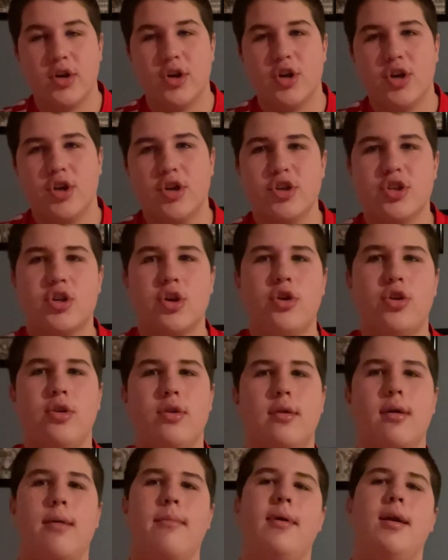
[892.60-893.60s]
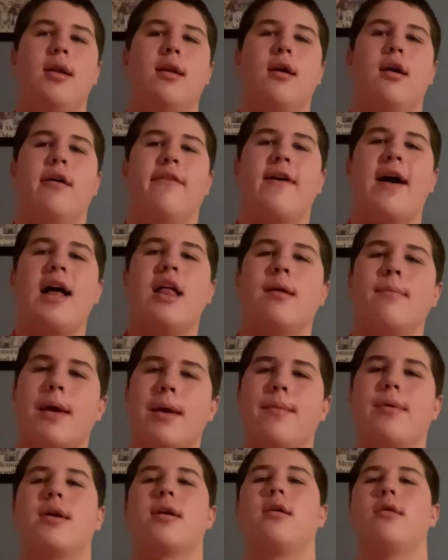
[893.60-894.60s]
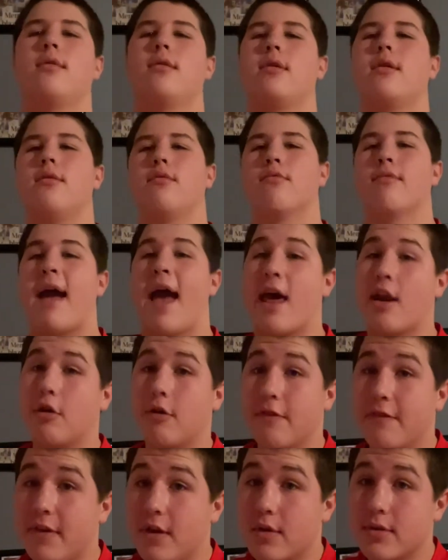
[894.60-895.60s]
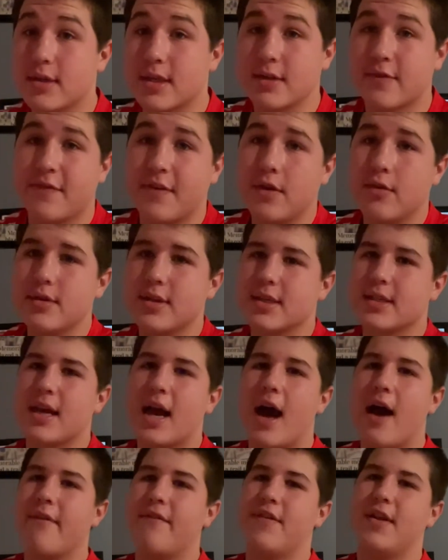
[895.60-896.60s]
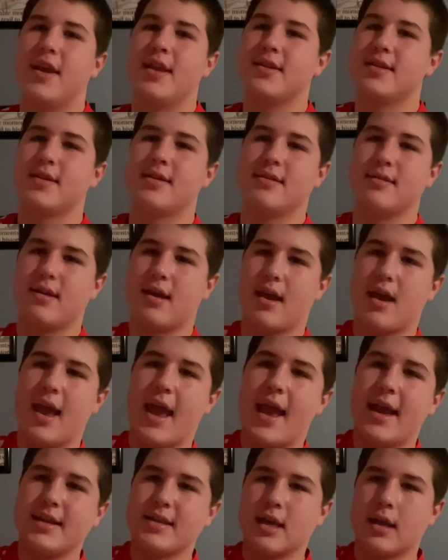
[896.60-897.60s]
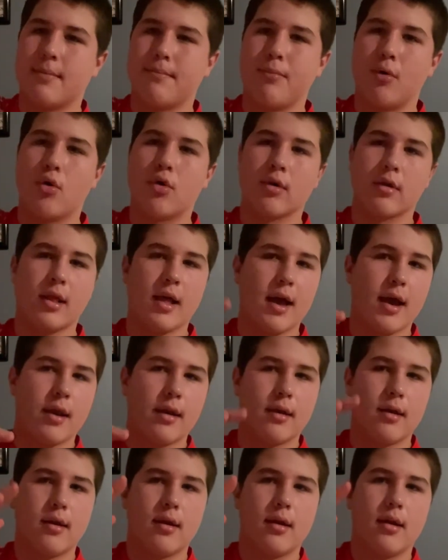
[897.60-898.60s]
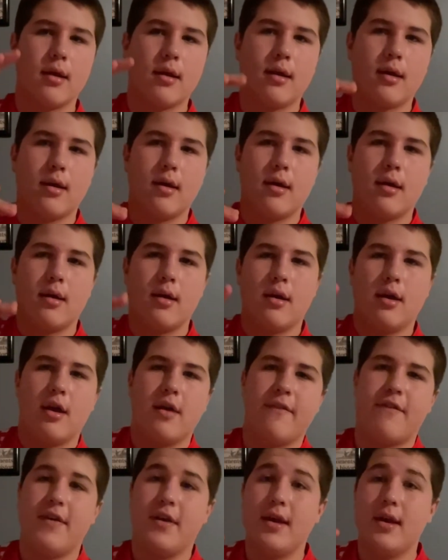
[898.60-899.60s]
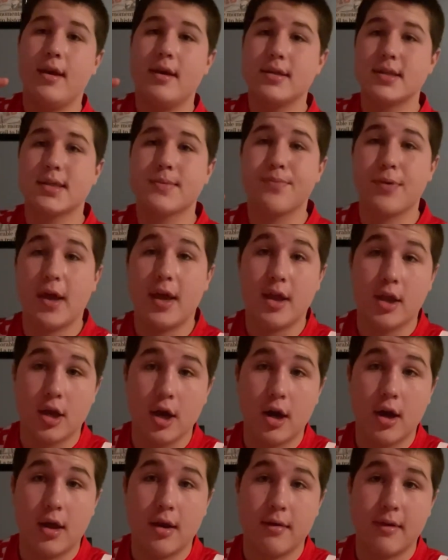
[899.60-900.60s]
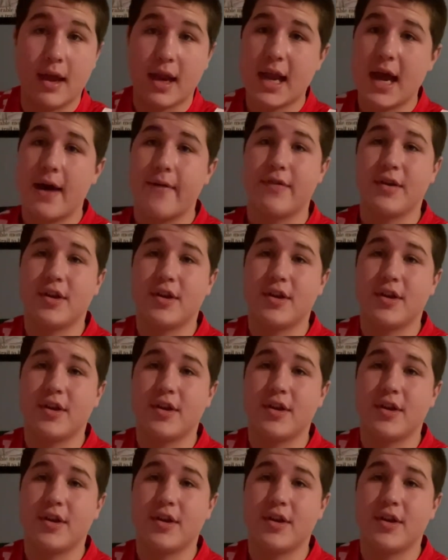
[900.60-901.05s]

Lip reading: So, I mean, if Alabama can rattle Fields, because Fields' confidence hangs on a borderline. If he's playing good, that confidence